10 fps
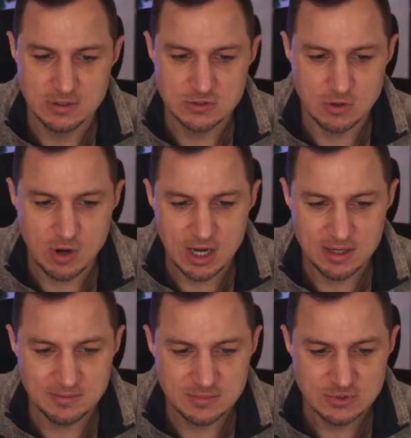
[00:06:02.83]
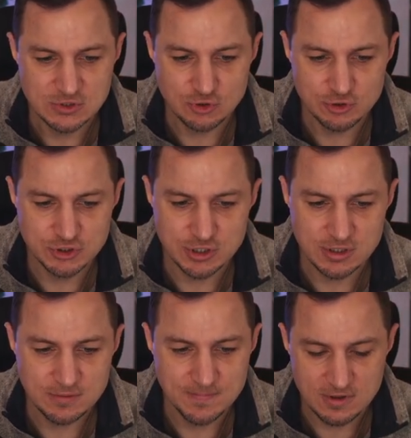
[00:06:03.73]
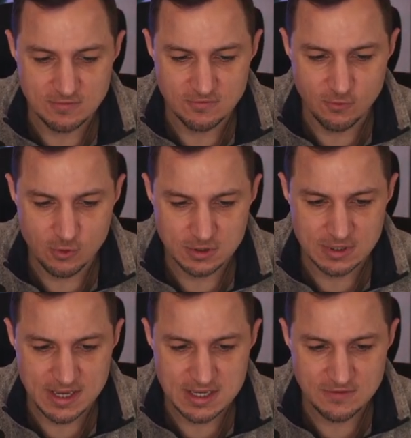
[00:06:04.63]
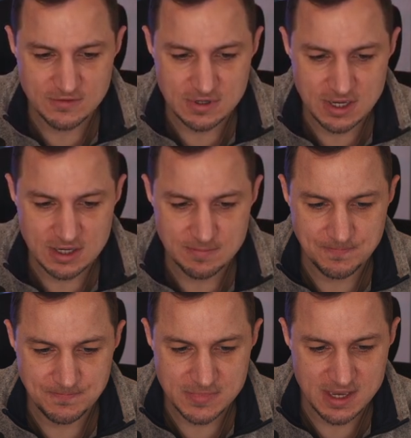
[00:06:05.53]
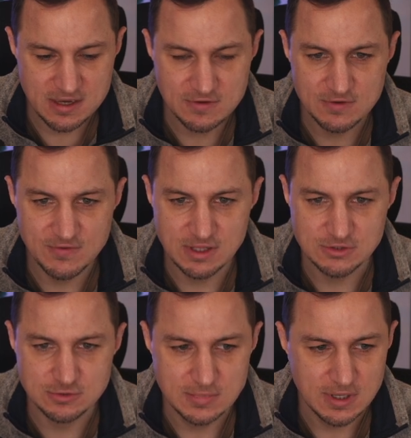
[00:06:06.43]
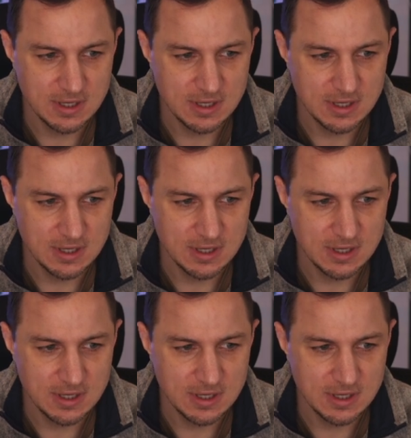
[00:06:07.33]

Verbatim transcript: So I'm searching for a given name, a given value.